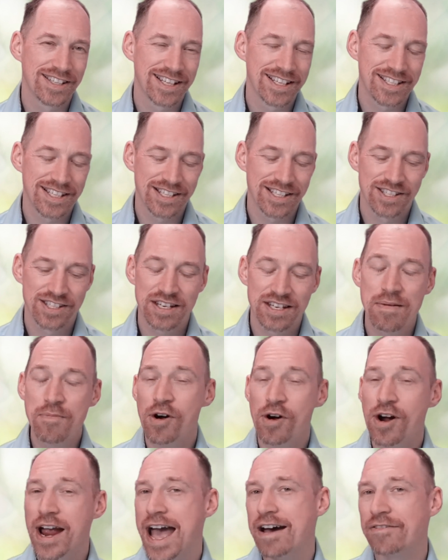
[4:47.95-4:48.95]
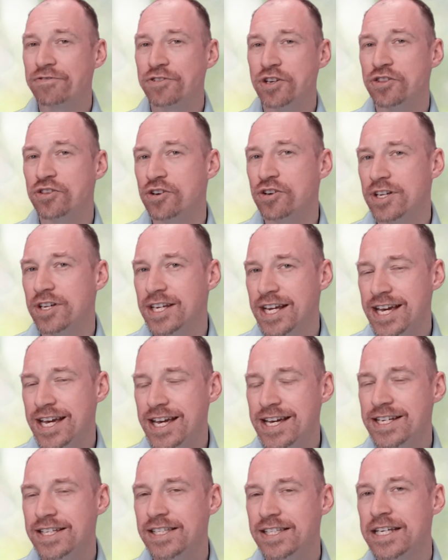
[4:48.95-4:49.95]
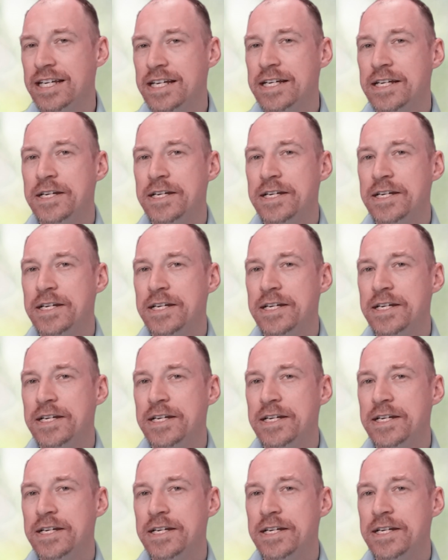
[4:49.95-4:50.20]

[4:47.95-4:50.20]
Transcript: like I said, somewhere after 30 days.